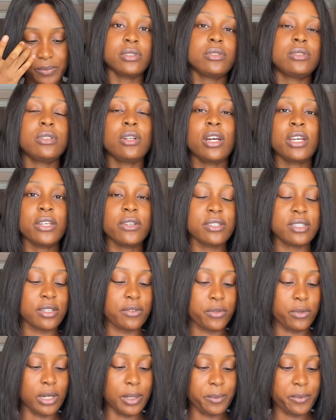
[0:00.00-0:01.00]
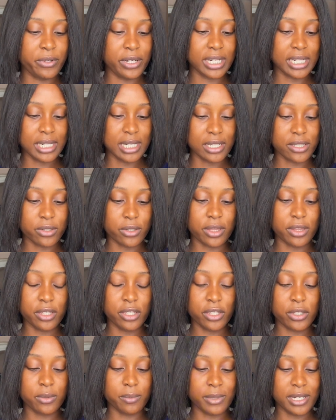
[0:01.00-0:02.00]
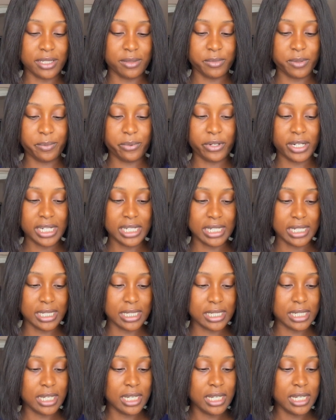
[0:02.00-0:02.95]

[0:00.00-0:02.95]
Do not use if you are pregnant or think you might be pregnant.